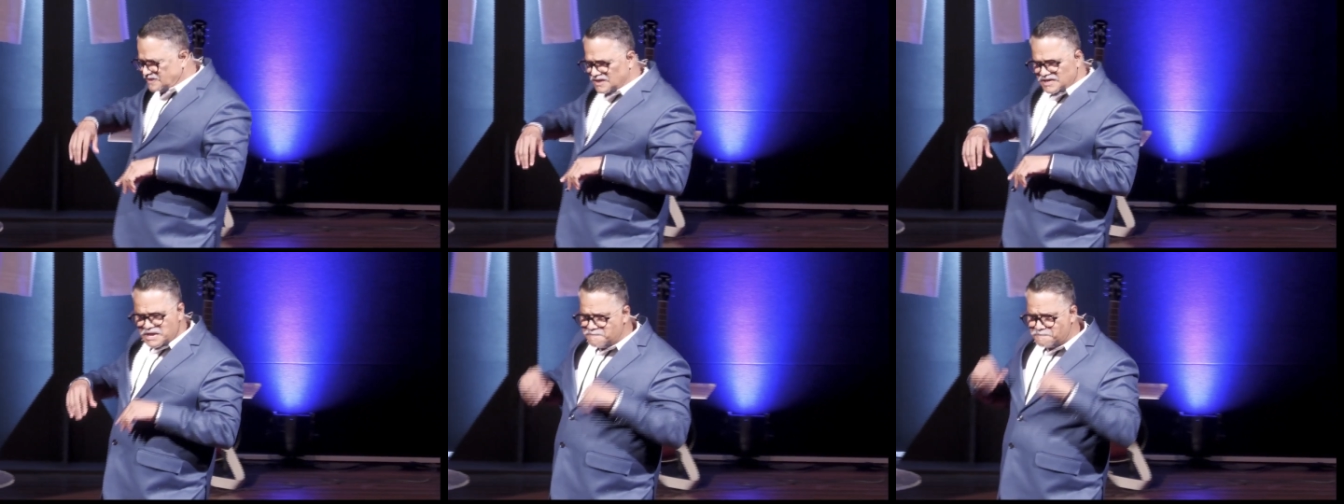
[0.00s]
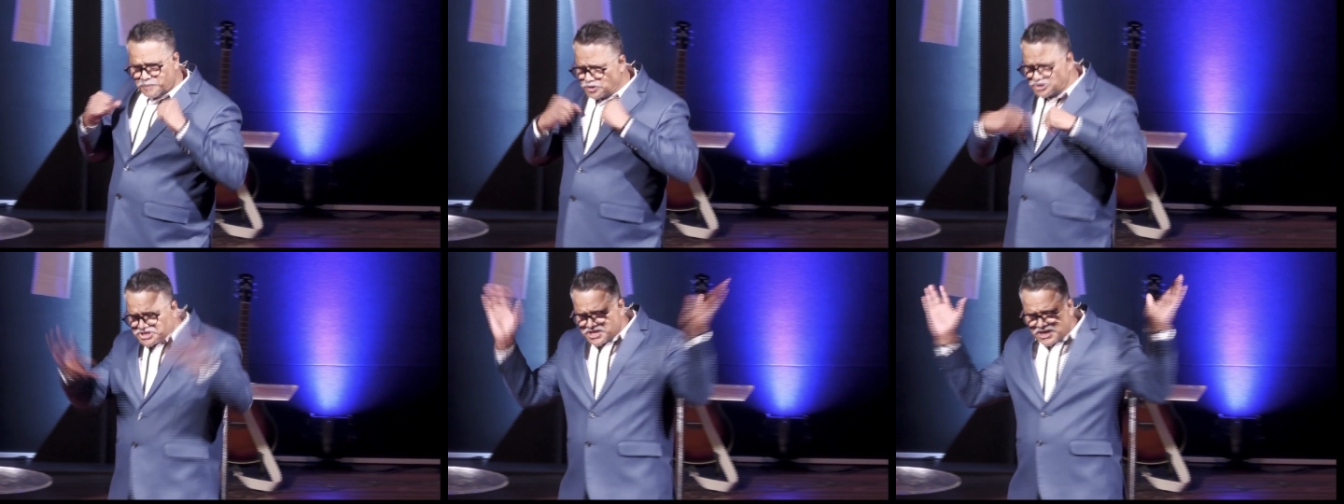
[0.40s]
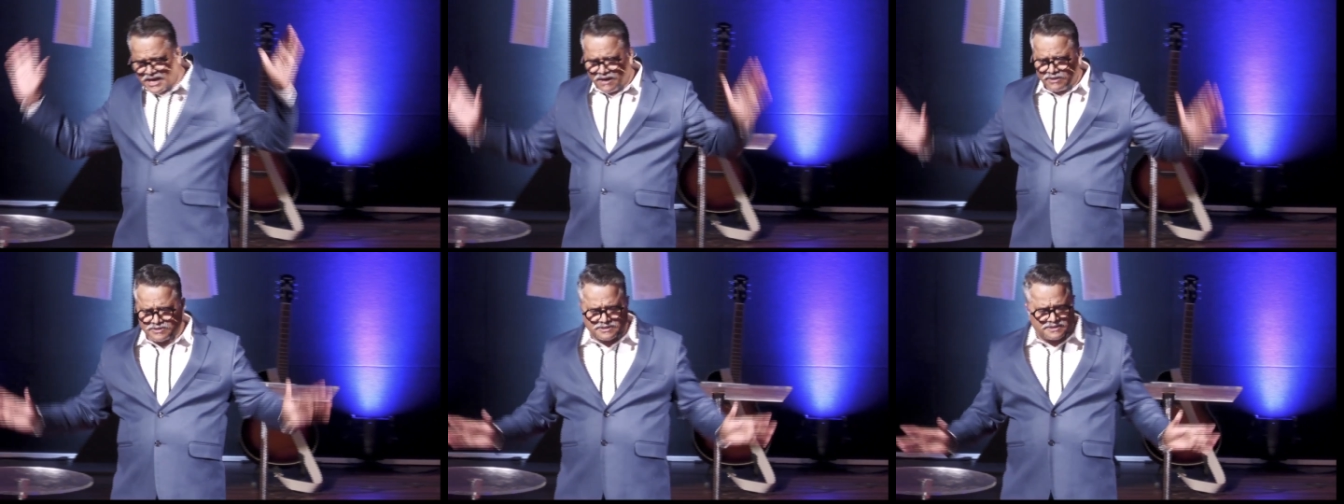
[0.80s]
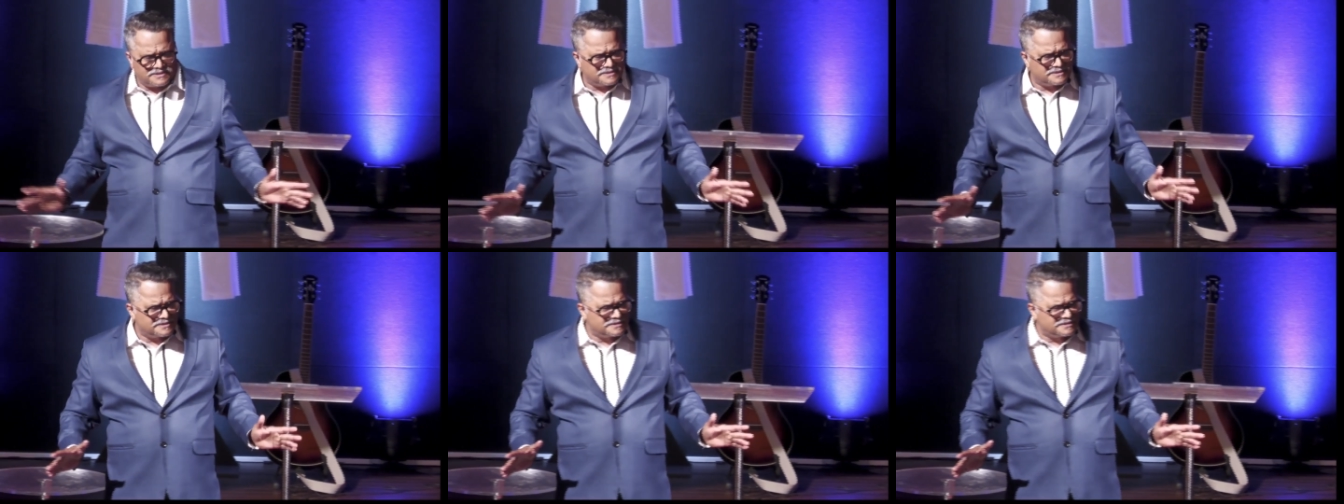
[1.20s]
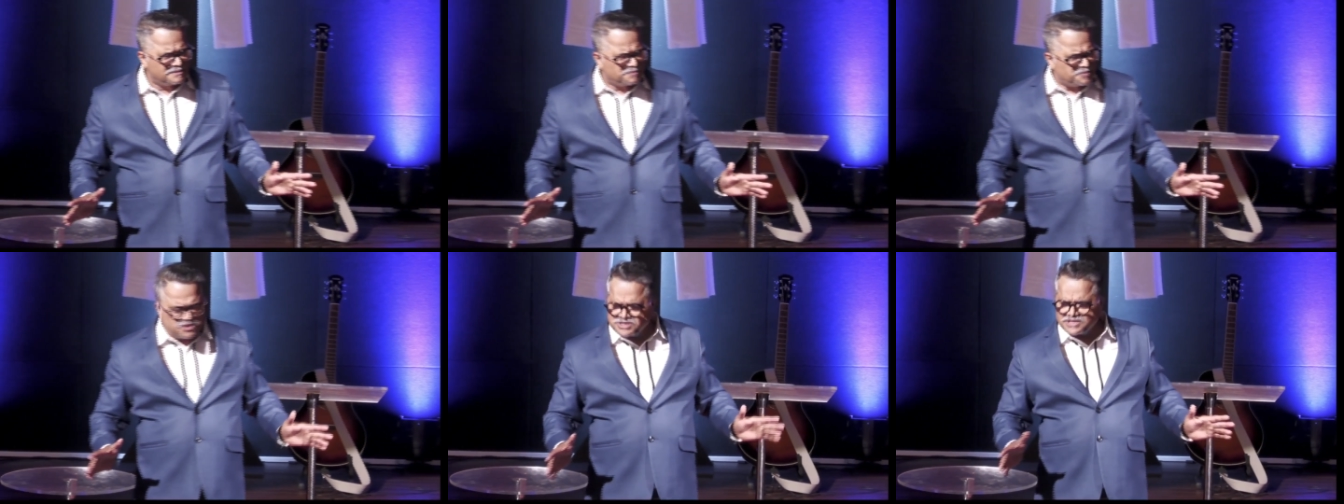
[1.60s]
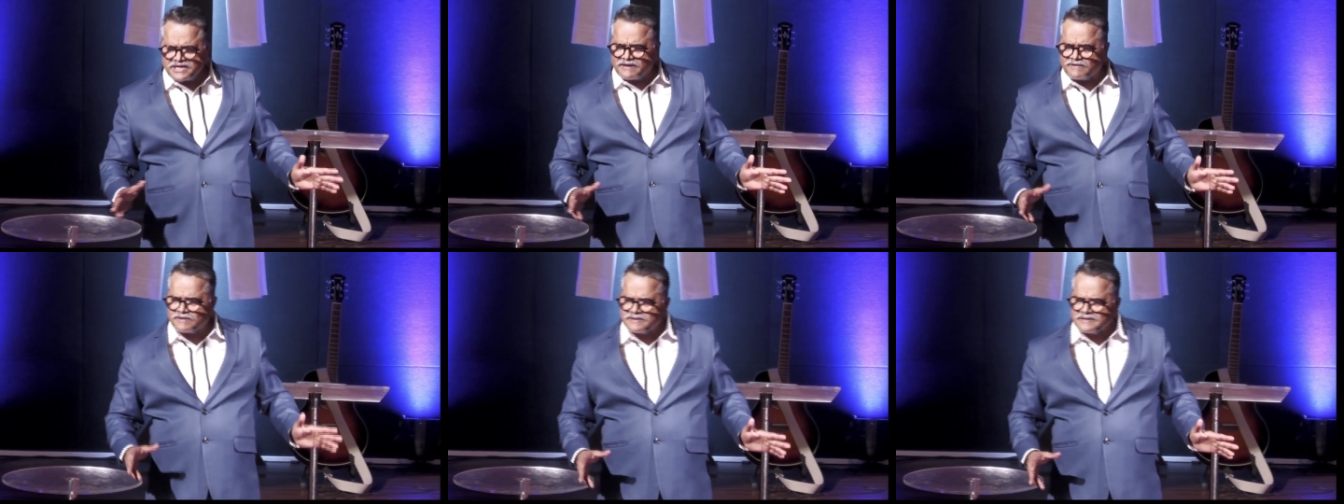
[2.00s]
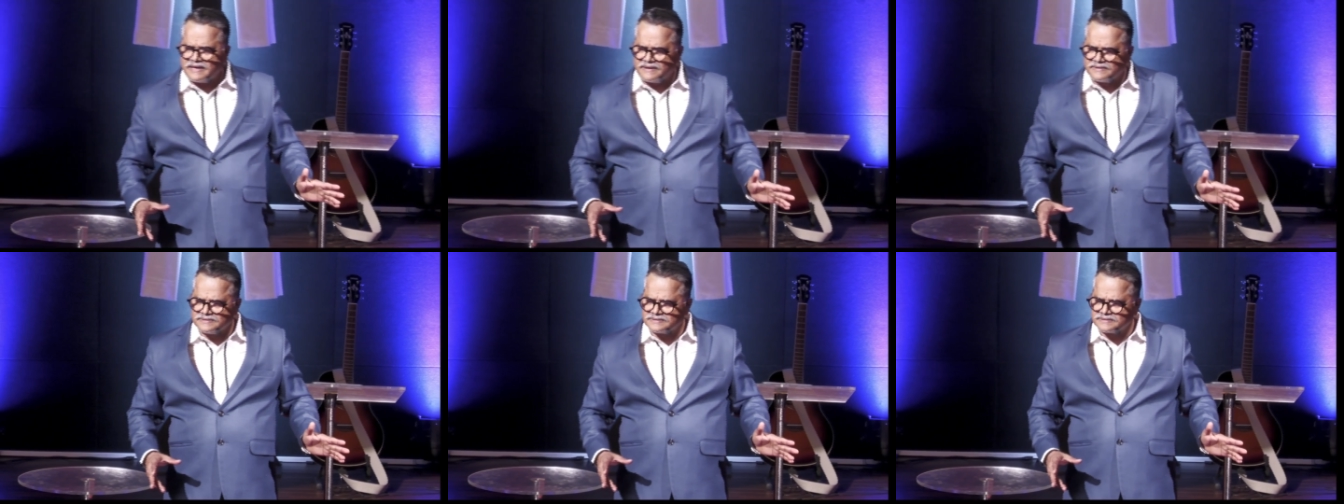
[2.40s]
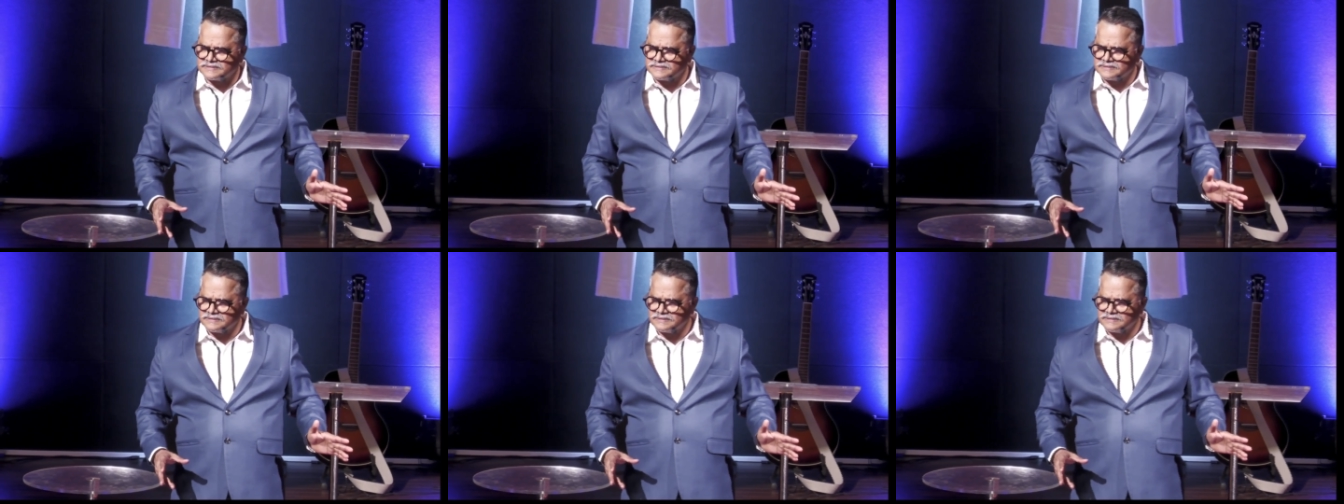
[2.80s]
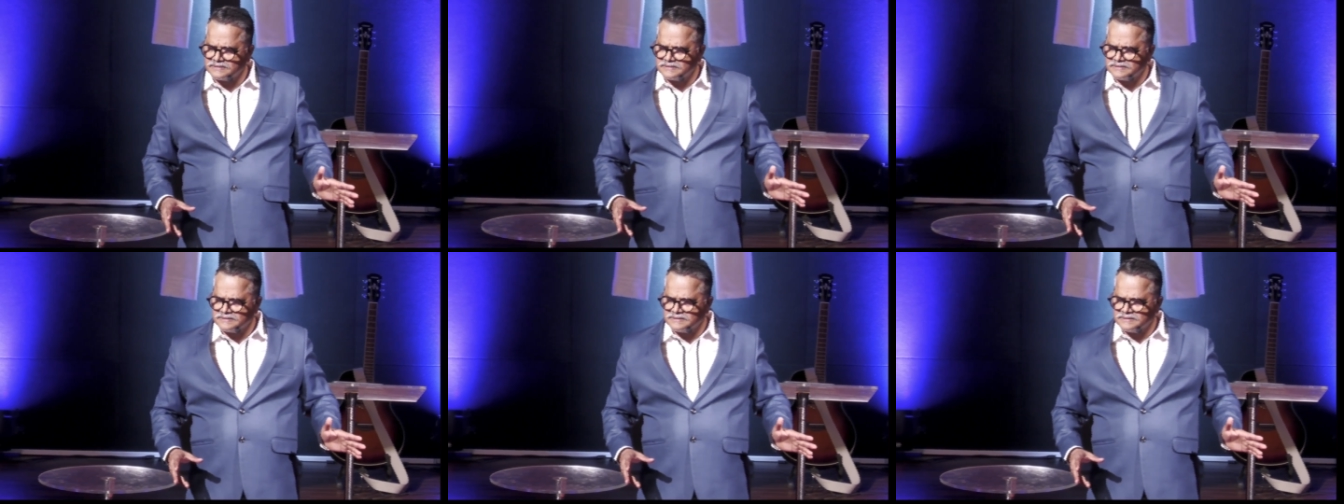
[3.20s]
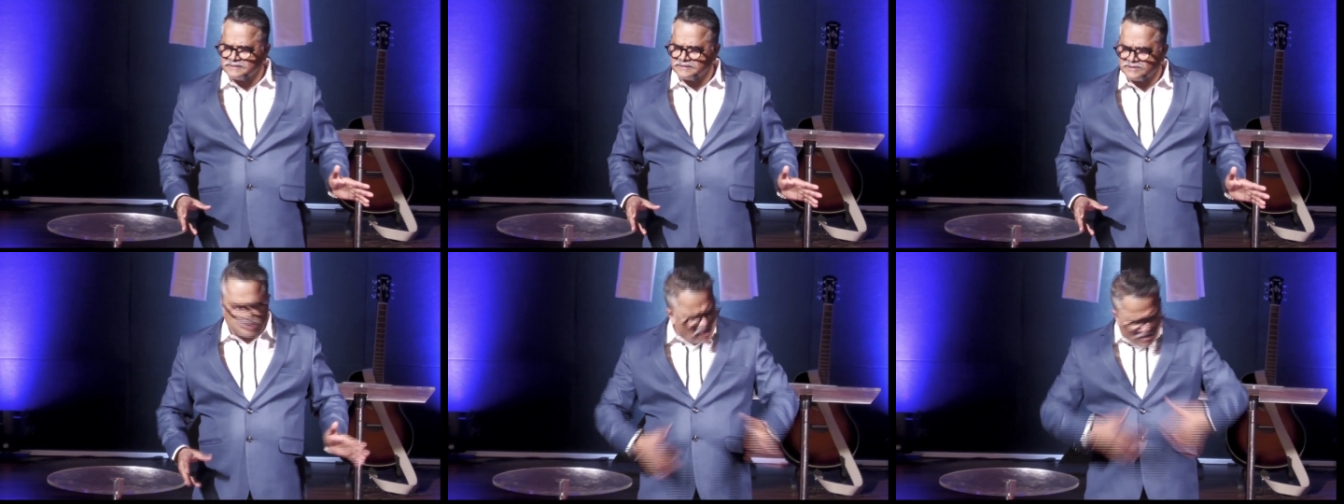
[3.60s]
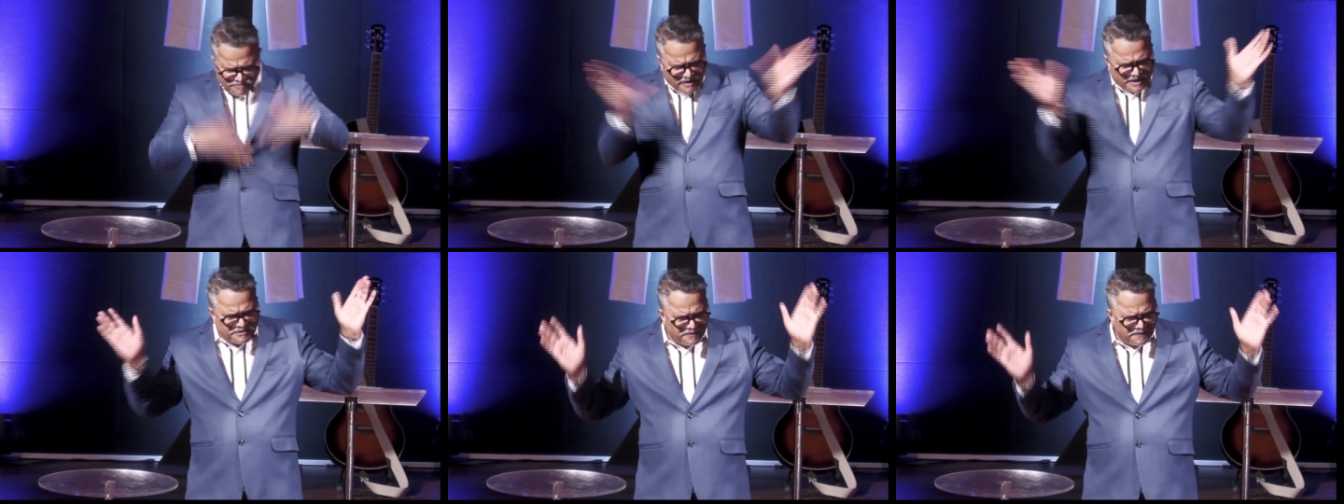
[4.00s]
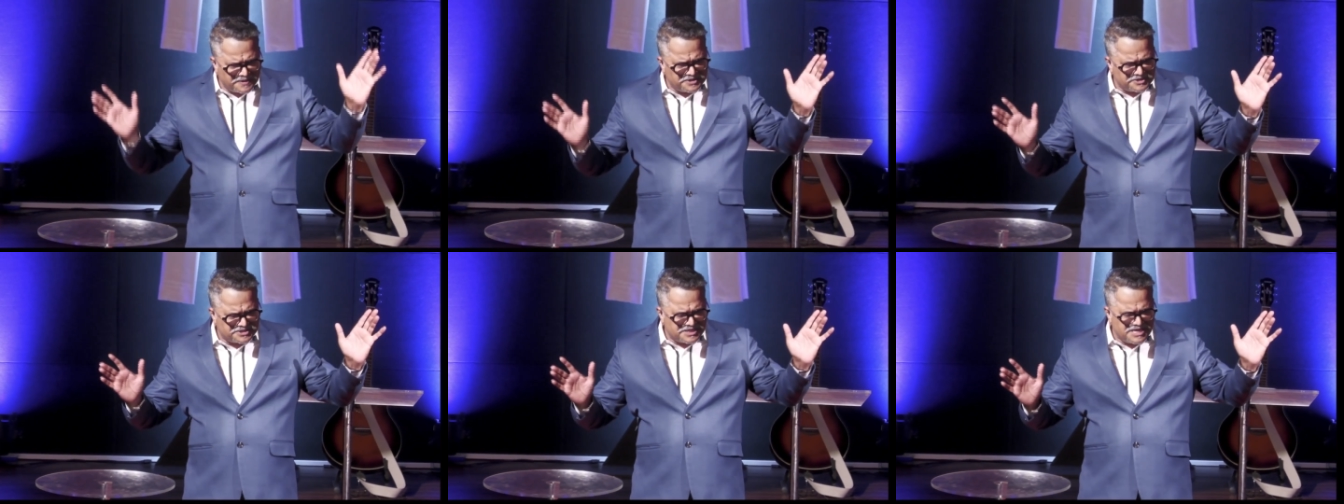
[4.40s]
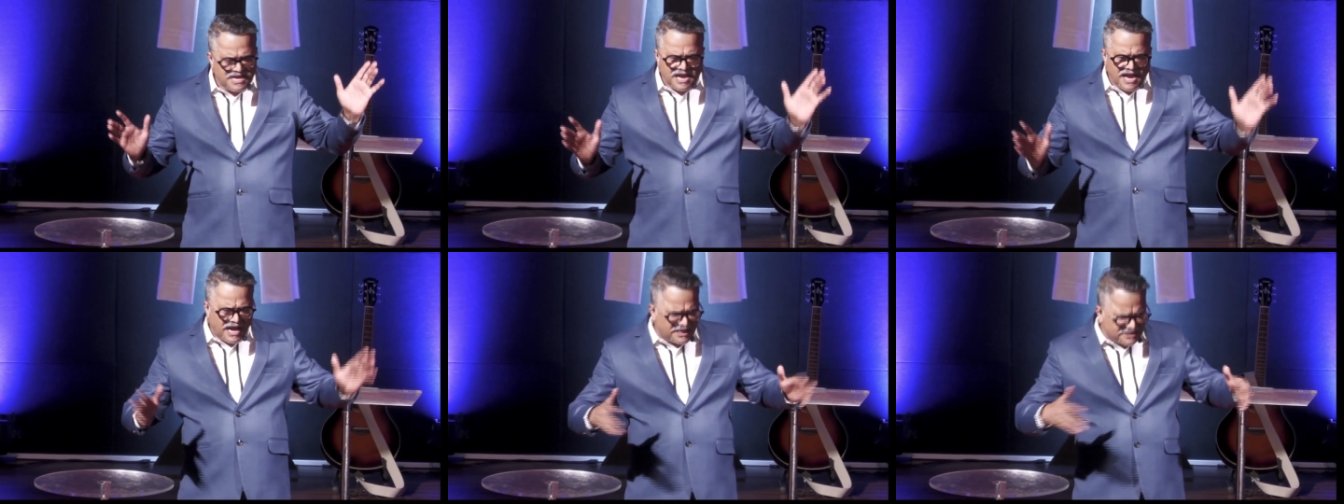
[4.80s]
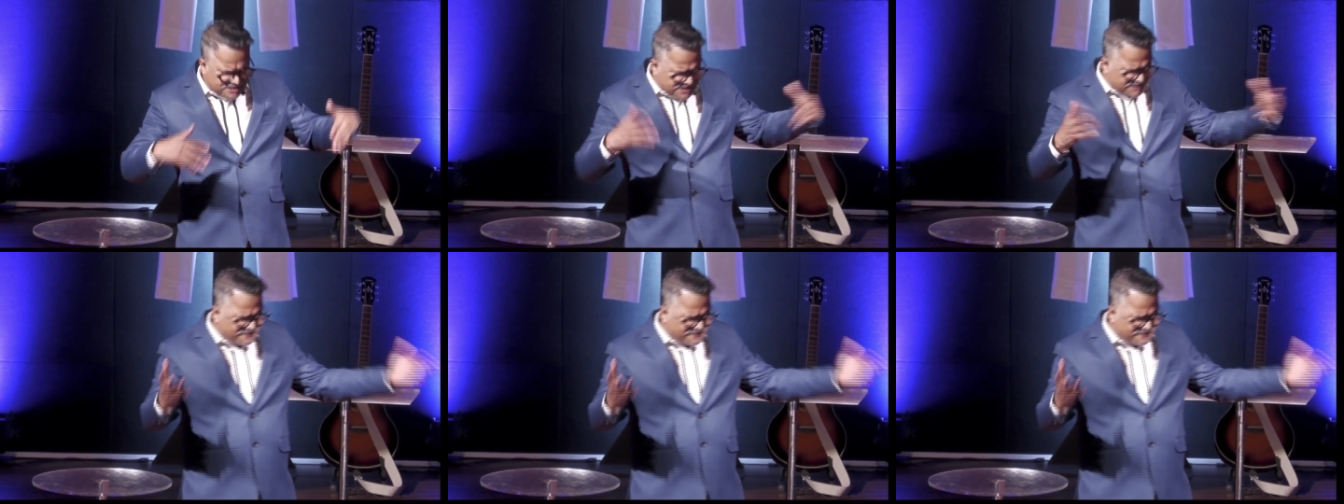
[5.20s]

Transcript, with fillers: he pushed her out of the house. Don't know, I don't want to see. And she